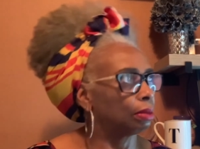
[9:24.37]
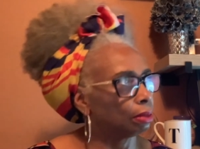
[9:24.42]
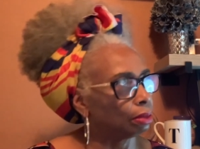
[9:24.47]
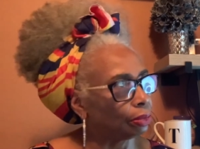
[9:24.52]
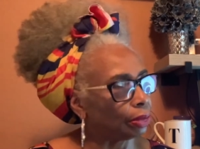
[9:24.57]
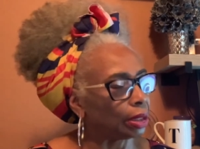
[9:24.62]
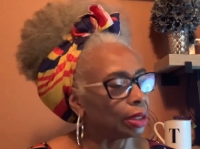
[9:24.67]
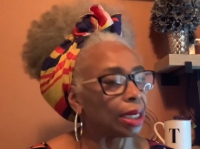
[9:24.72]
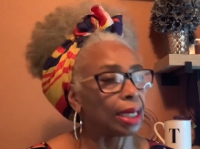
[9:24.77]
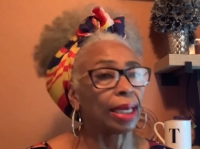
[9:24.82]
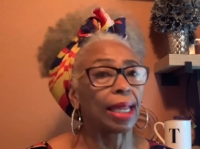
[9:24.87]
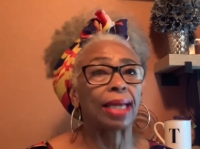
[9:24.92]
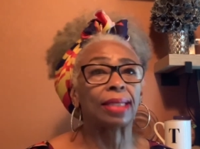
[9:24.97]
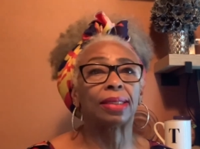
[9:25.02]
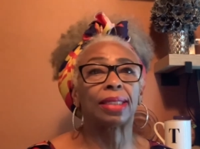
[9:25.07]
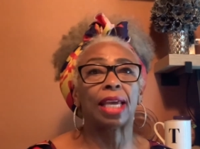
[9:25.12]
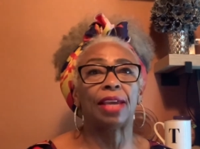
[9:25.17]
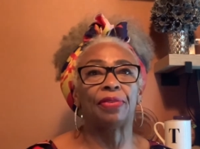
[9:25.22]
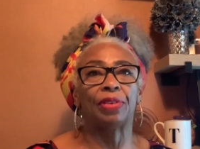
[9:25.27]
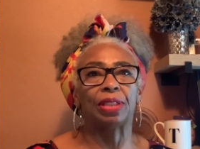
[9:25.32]
when daylight
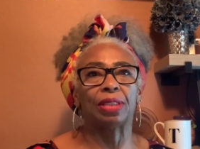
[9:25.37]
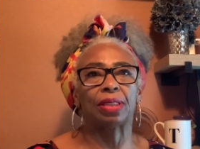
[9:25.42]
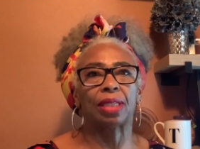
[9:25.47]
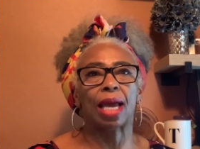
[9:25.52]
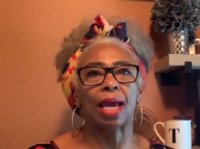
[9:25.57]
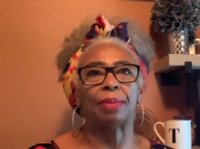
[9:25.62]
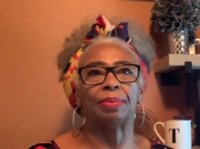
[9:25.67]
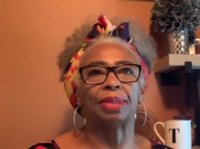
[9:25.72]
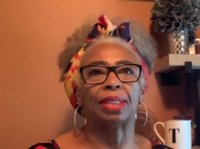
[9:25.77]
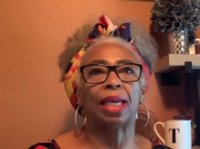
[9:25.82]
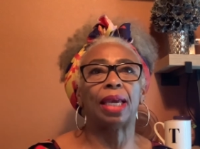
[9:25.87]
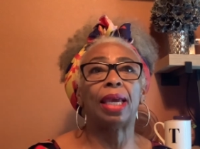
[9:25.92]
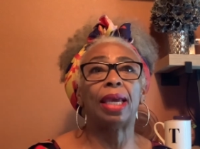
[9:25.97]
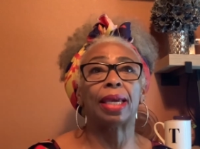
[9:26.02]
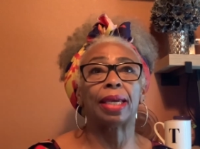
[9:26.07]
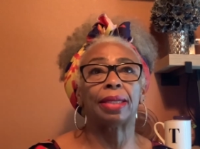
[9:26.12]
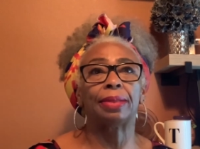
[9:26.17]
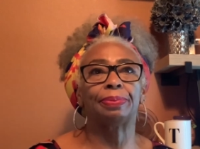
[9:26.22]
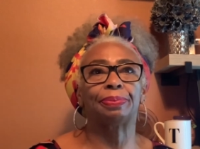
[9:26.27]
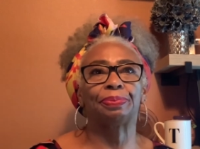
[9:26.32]
savings times
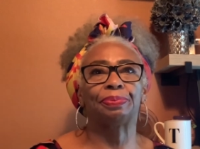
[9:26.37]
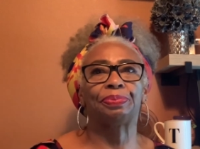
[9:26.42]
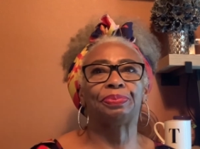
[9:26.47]
hit,